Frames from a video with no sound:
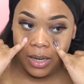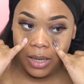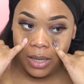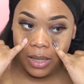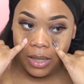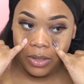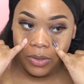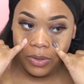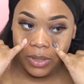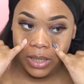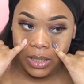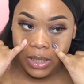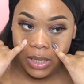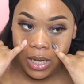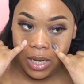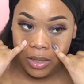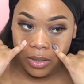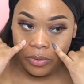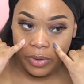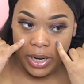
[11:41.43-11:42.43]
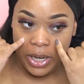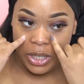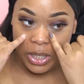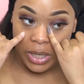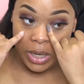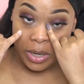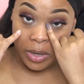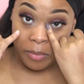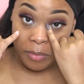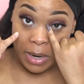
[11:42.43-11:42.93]
a little
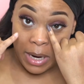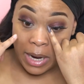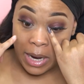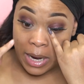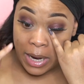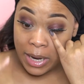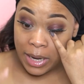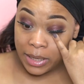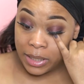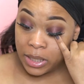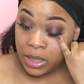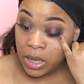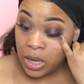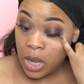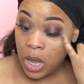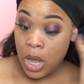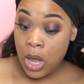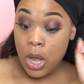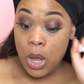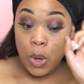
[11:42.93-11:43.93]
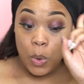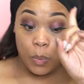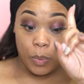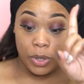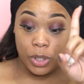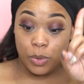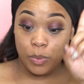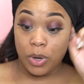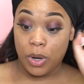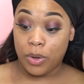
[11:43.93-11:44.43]
discoloration under my eyes,
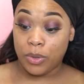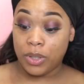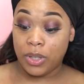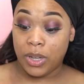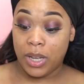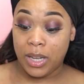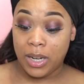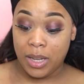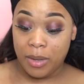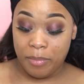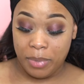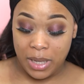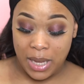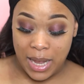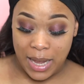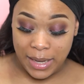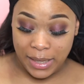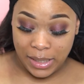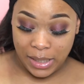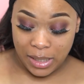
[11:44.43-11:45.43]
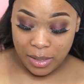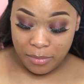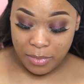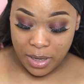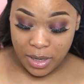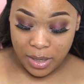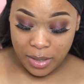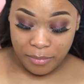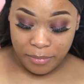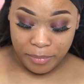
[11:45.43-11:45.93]
which we're also going to apply
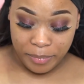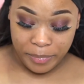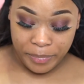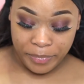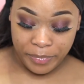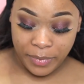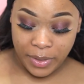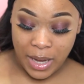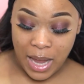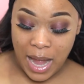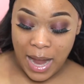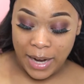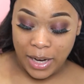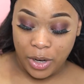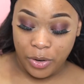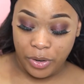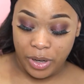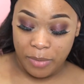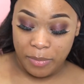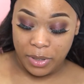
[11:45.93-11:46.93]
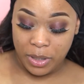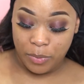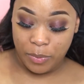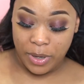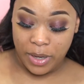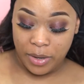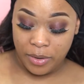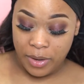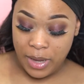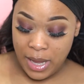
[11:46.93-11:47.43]
some eye cream as
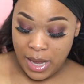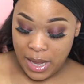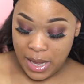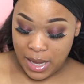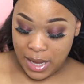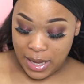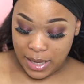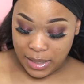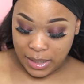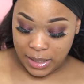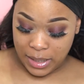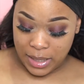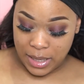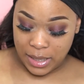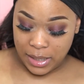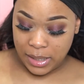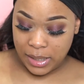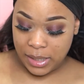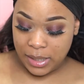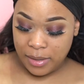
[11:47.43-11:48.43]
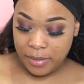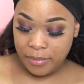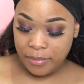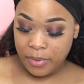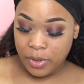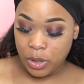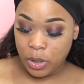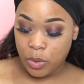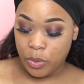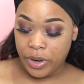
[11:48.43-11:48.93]
well. It's this
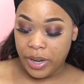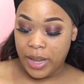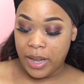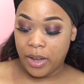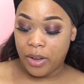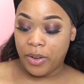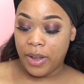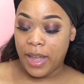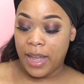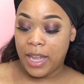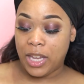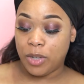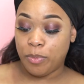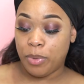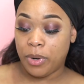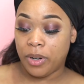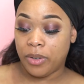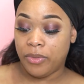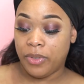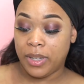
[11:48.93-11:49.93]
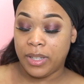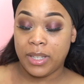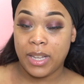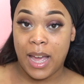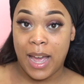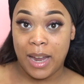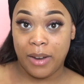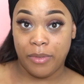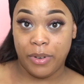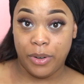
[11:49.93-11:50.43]
L'Oreal Age Perfect
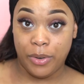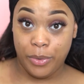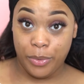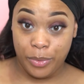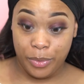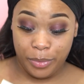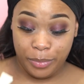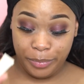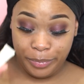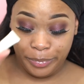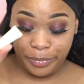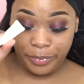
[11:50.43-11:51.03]
Eye Renewal.